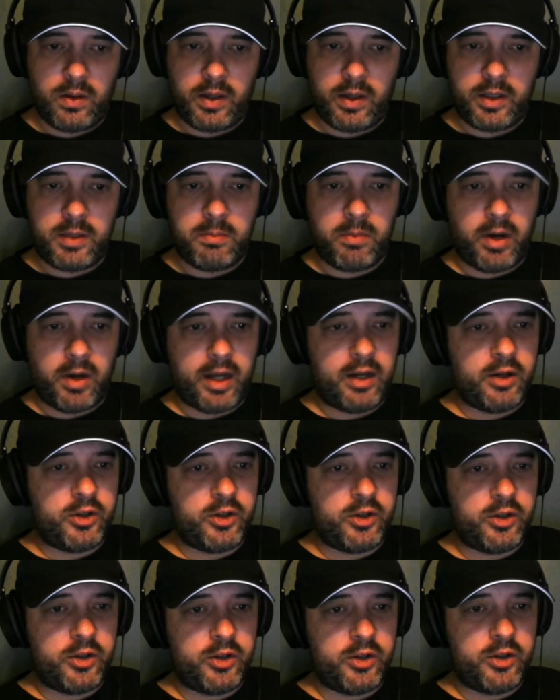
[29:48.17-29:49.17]
You might
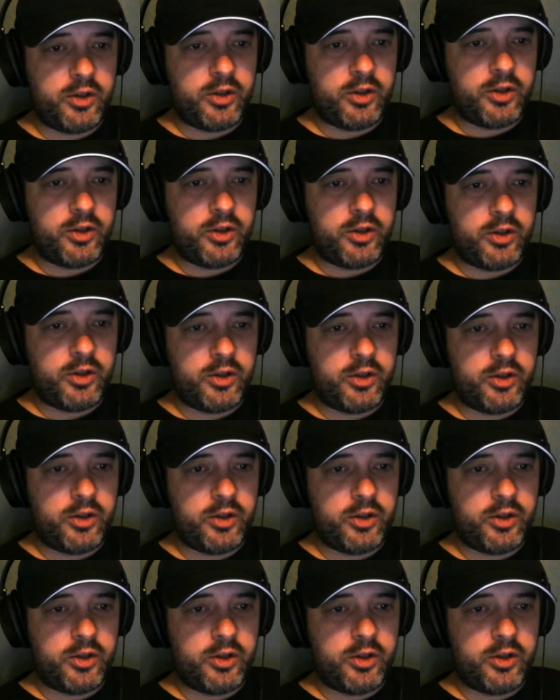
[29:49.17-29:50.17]
lose me, guys. You might
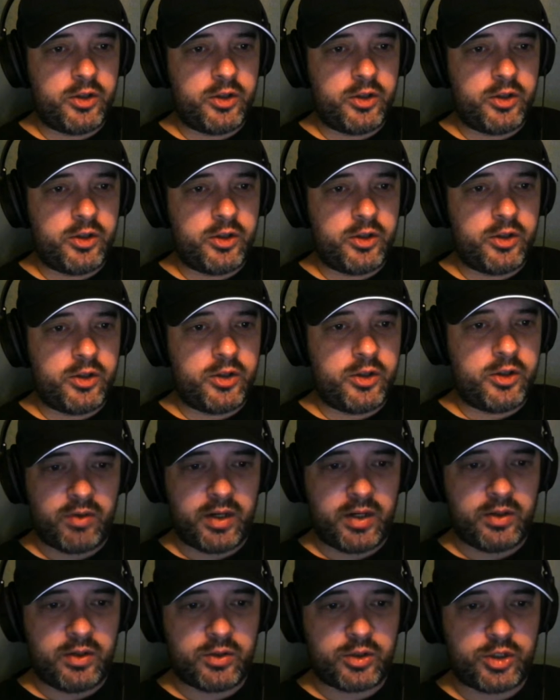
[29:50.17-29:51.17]
stay with me.
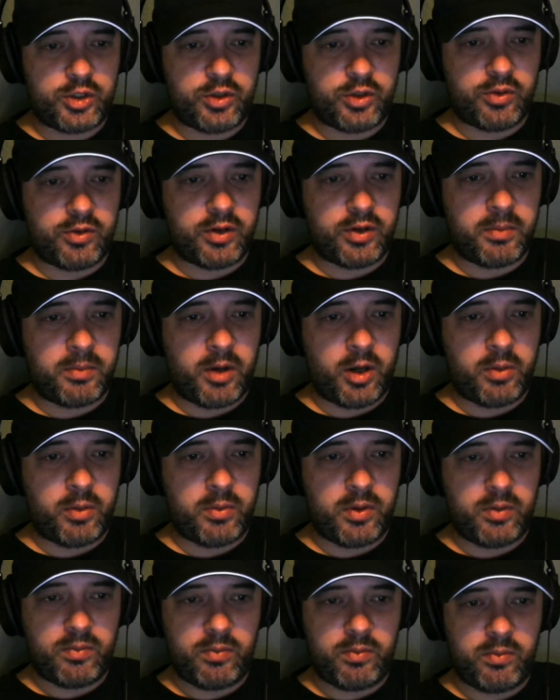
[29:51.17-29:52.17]
Really not sure at the
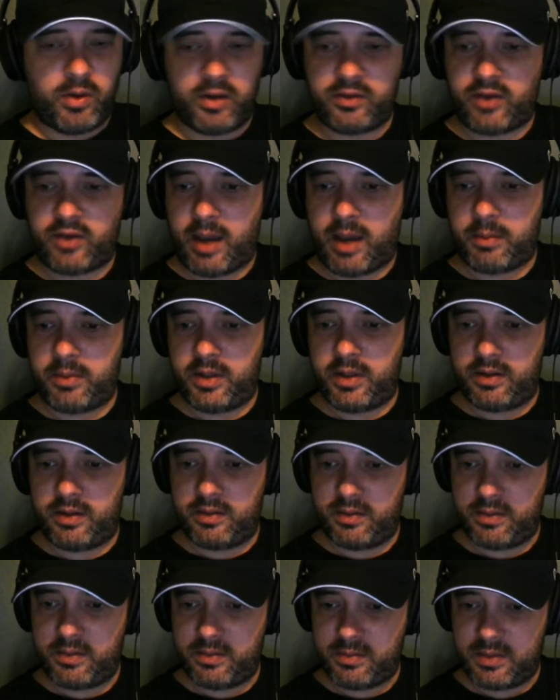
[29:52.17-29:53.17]
moment what's happening.
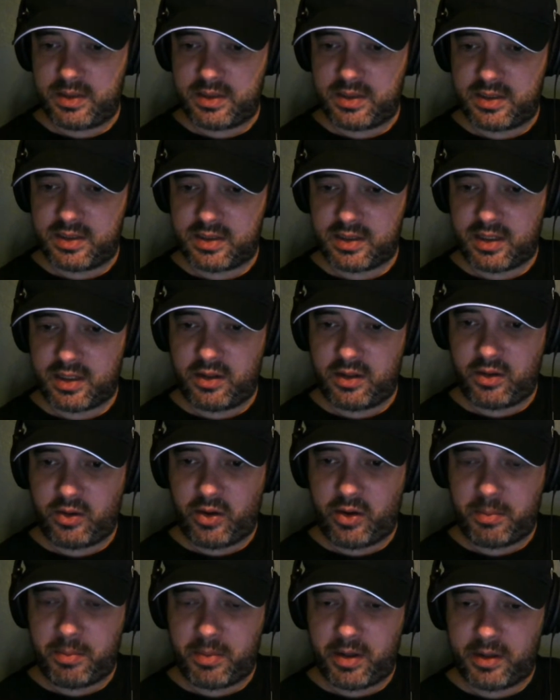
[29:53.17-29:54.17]
This is a
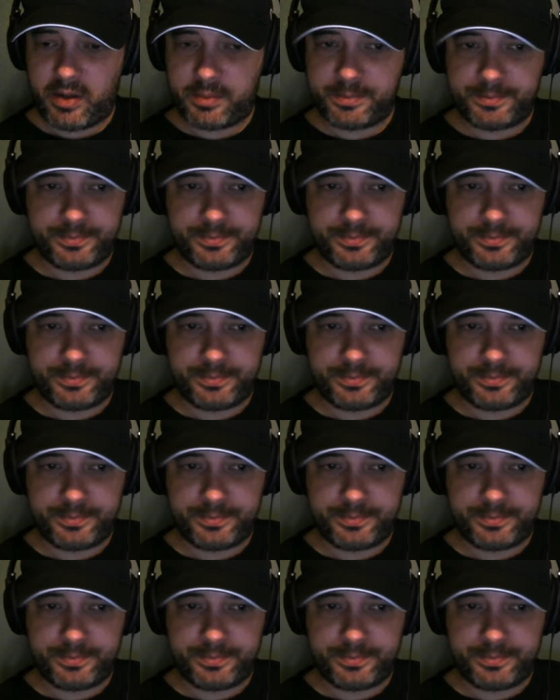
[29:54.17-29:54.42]
nightmare.